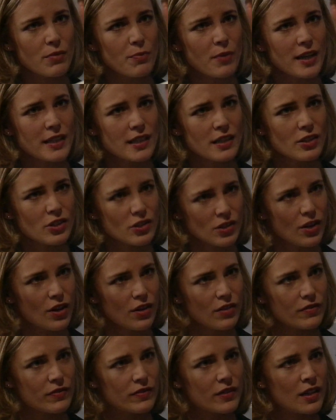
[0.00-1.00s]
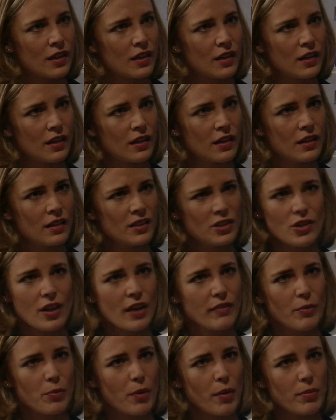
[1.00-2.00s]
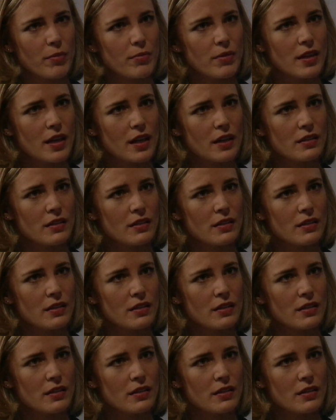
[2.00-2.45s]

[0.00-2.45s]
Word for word: her the praise it deserved. Do you have a problem with